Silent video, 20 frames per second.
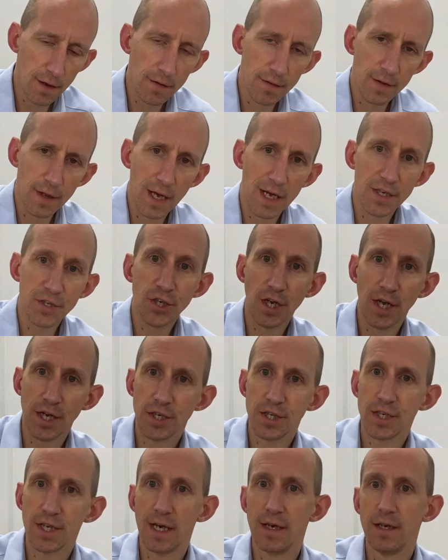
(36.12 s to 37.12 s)
The
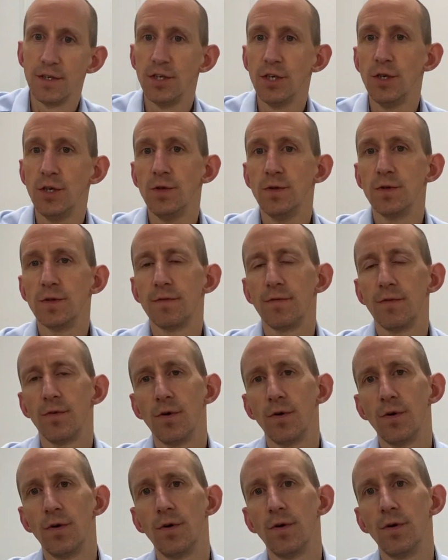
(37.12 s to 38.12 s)
SGH 10 is used
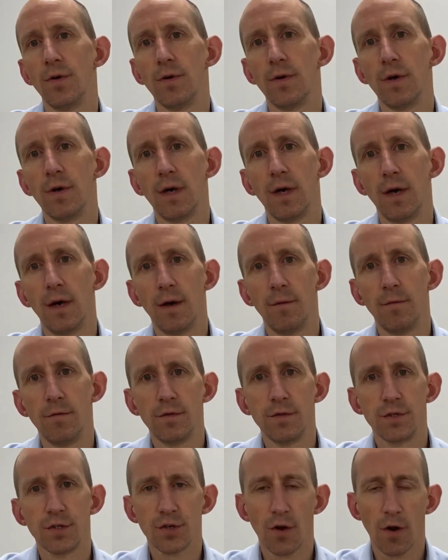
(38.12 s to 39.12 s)
for
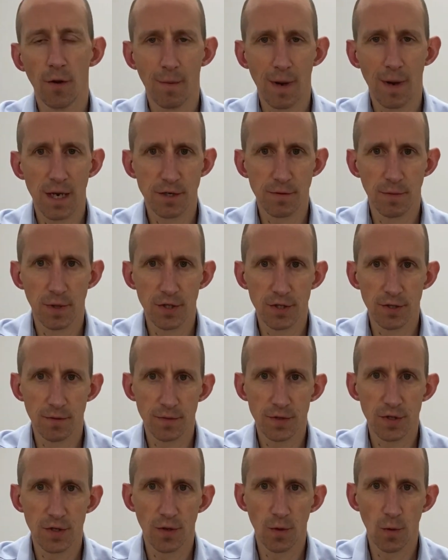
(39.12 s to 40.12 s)
stroke measurements up
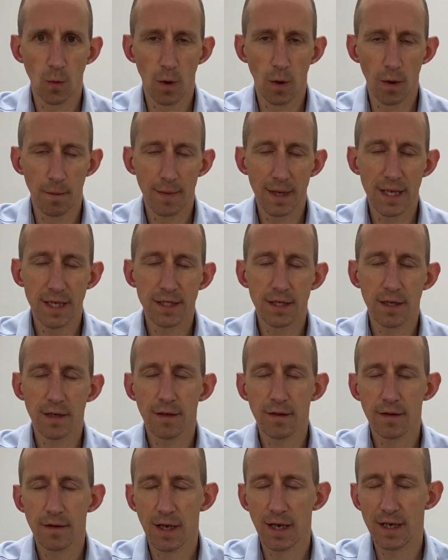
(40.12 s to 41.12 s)
to 1 metre,
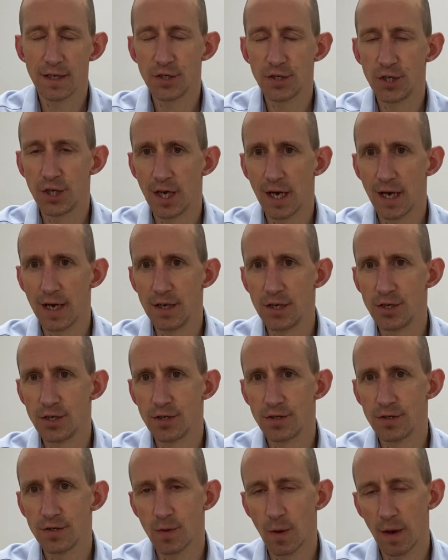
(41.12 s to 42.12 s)
the
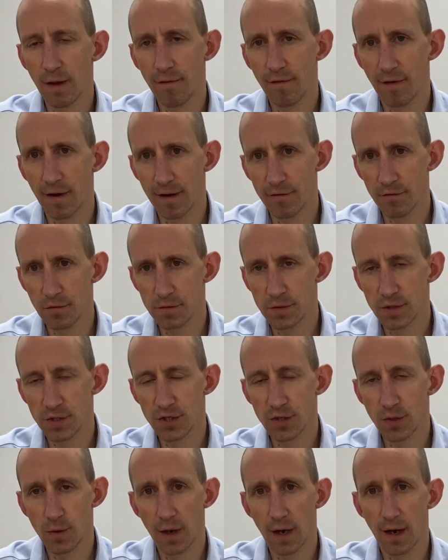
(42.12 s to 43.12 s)
SGH 25 up
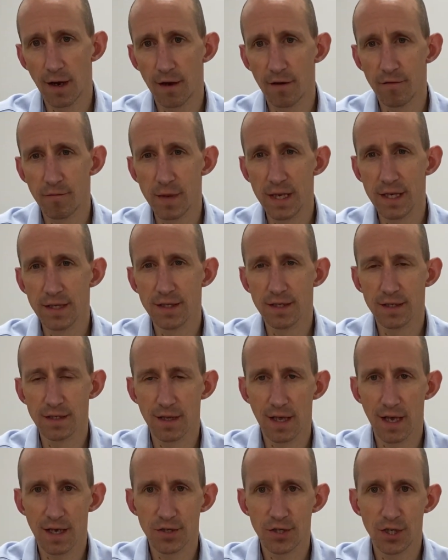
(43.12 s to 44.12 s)
to 2.5 metres and
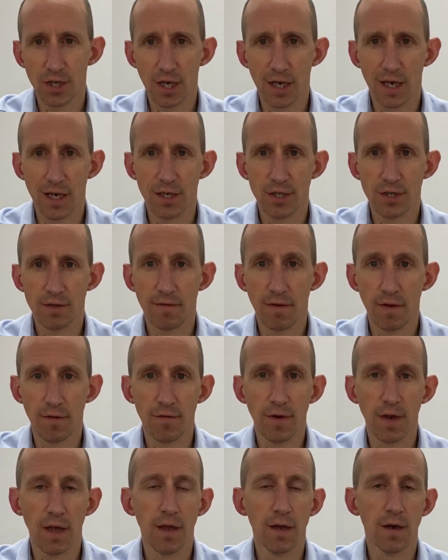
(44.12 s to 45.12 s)
the SGH
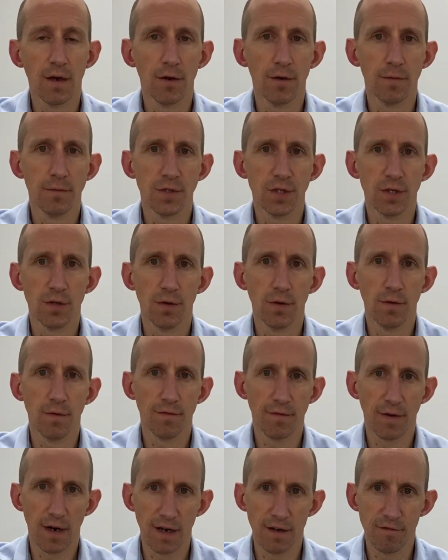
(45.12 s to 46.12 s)
50 up to
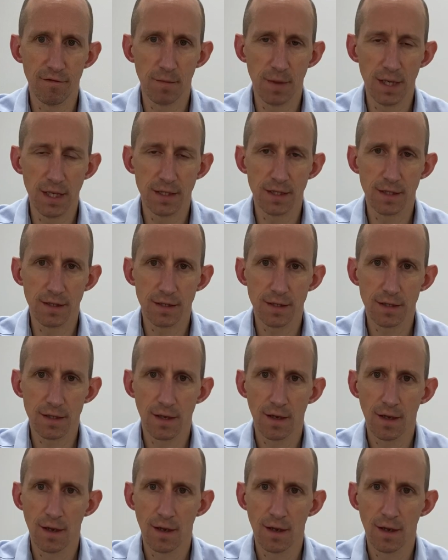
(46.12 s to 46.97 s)
5 metres.